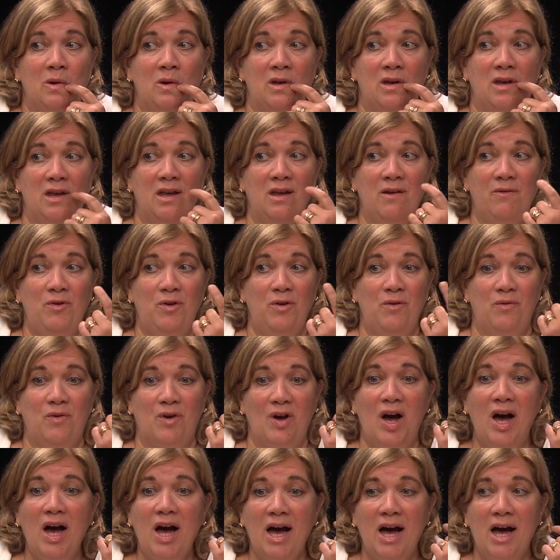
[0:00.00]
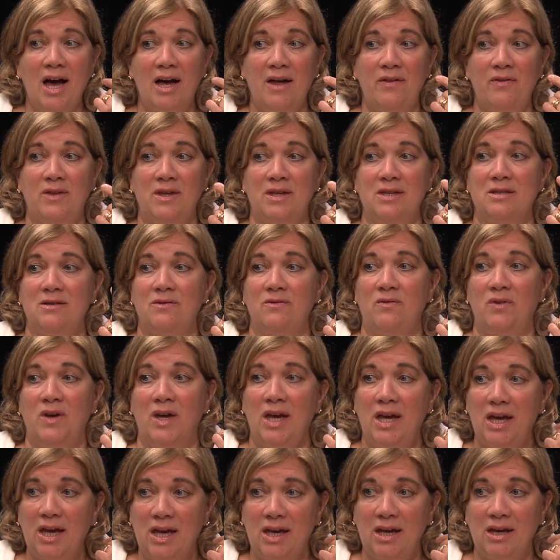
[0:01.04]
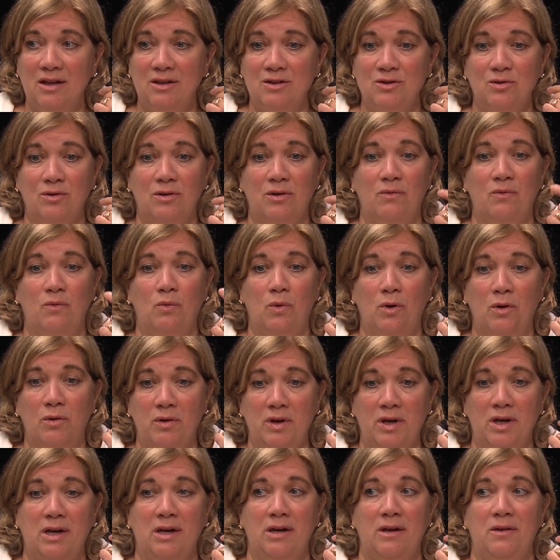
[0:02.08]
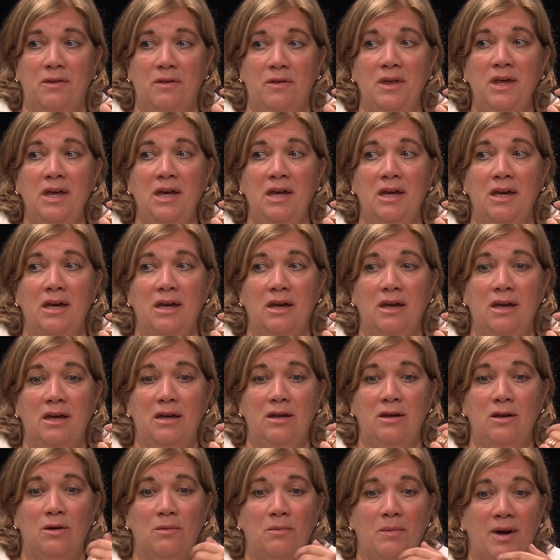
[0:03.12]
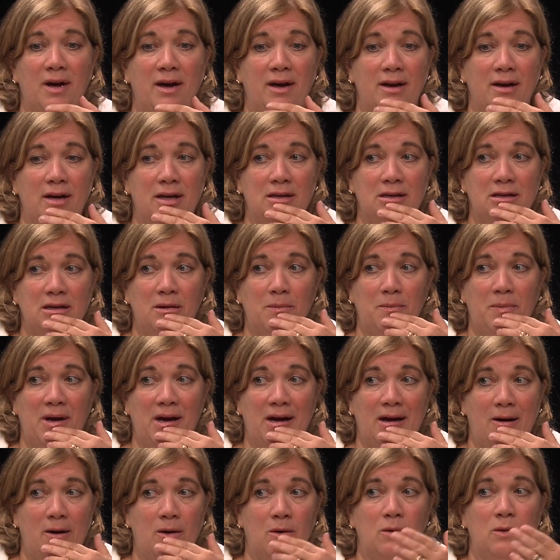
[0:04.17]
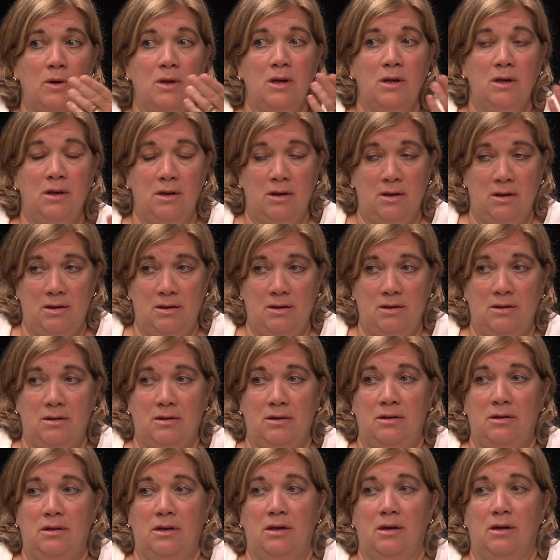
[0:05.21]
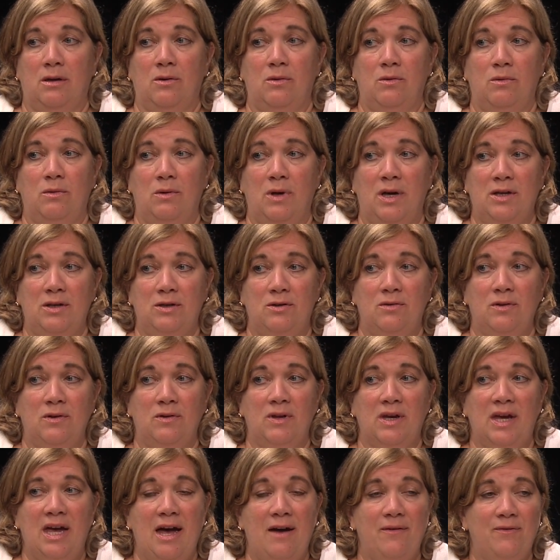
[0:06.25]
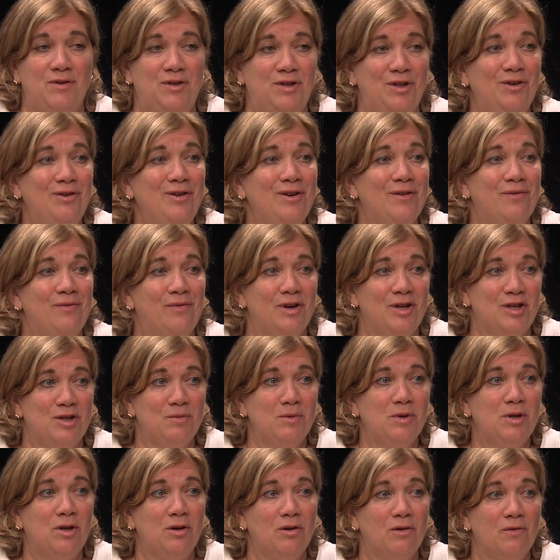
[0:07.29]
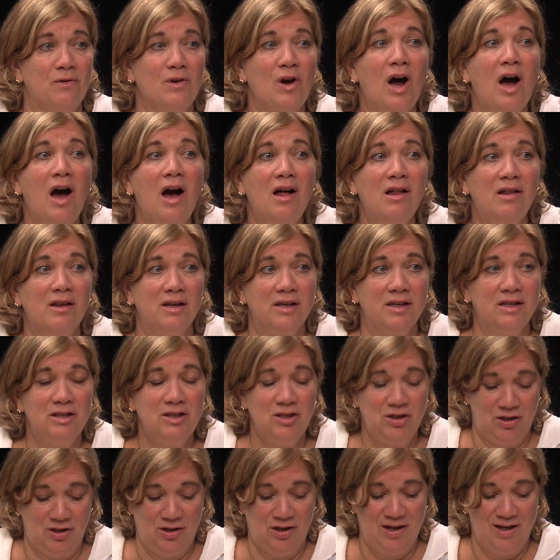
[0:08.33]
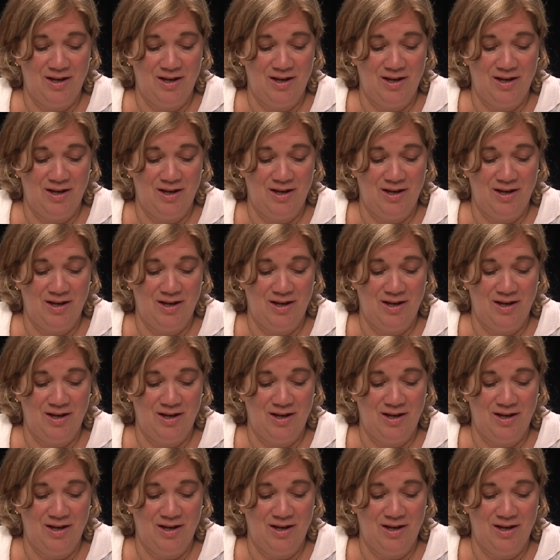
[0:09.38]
if you've got this vague sort of worrying thing in your mind about, entering the cafeteria freshman year of college,